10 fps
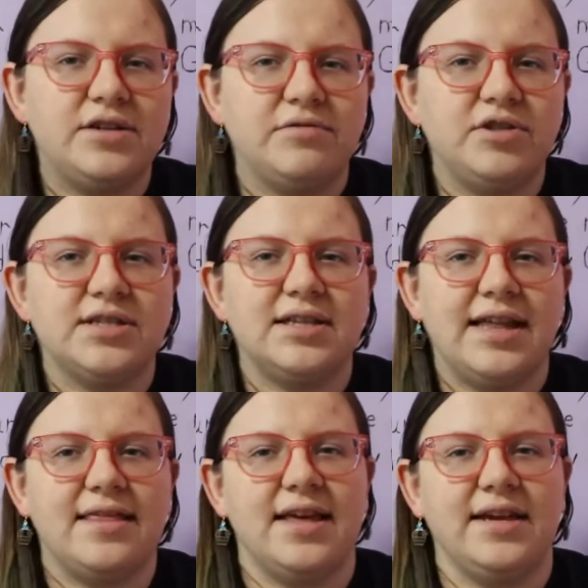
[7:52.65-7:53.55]
Don't just
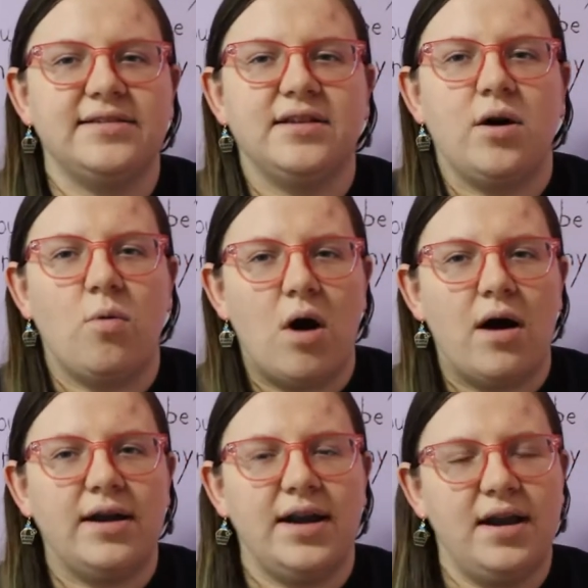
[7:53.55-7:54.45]
let things go
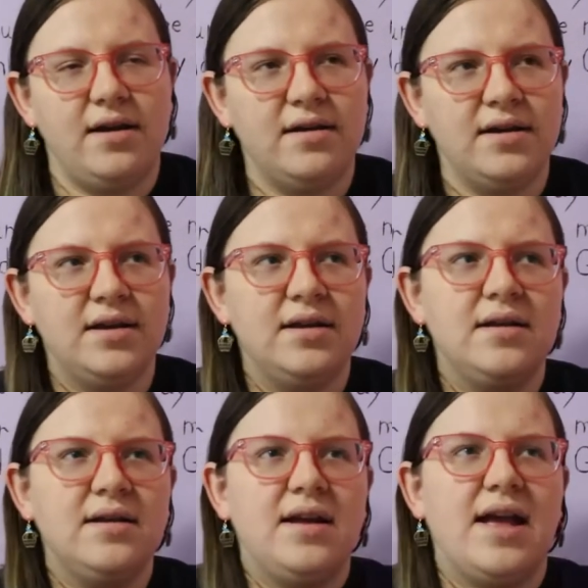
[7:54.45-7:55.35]
on
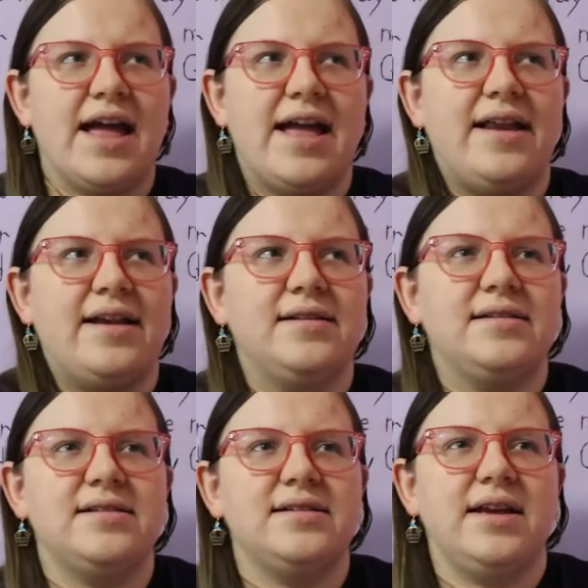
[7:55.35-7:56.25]

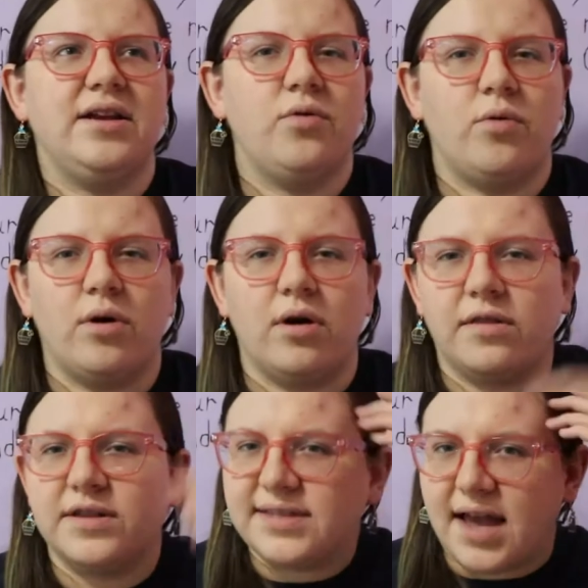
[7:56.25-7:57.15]
and ignore
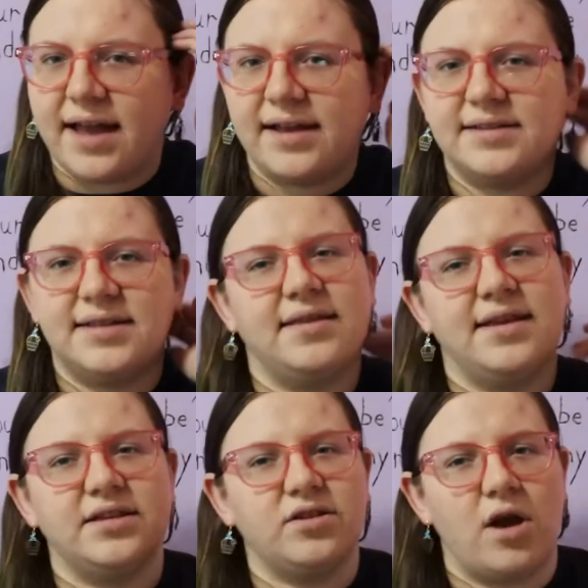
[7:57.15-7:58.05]
the signs that
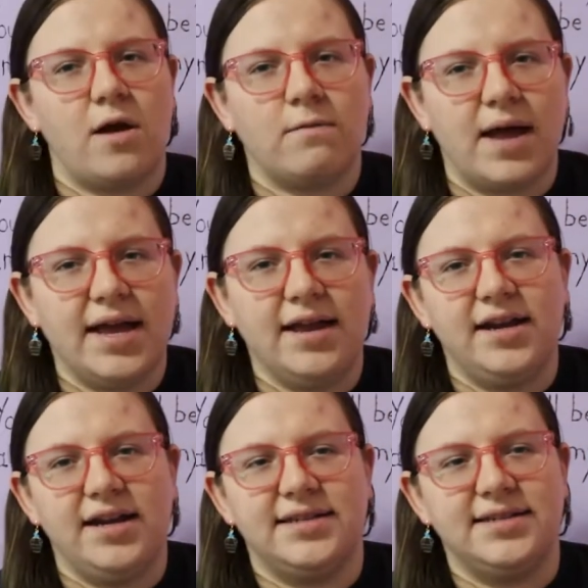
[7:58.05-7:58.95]
things are not right.
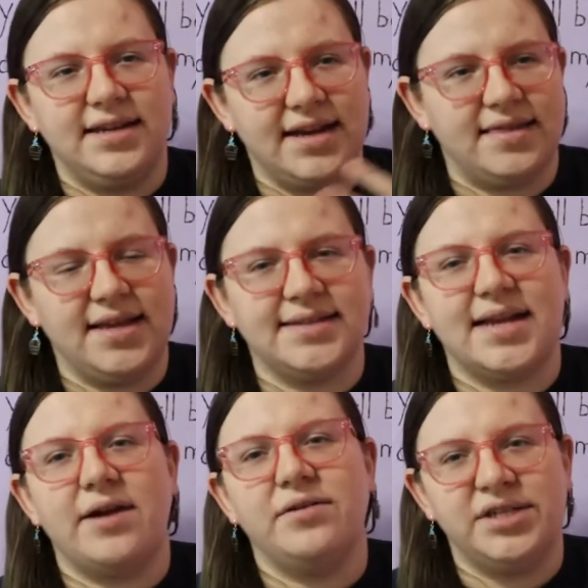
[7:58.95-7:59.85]
You need to get things
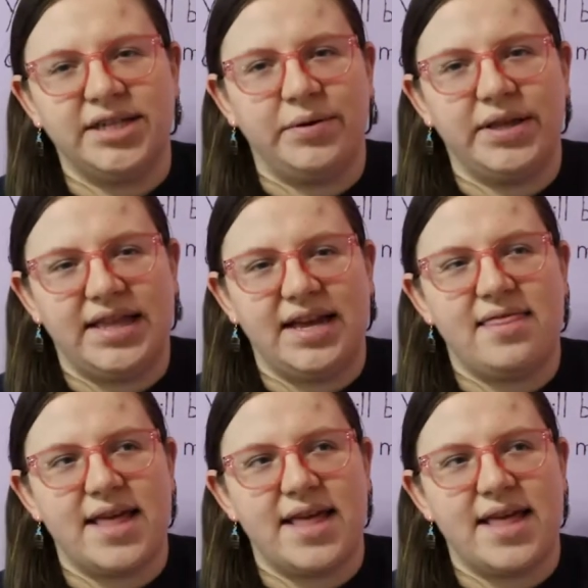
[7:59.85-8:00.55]
out and deal with it.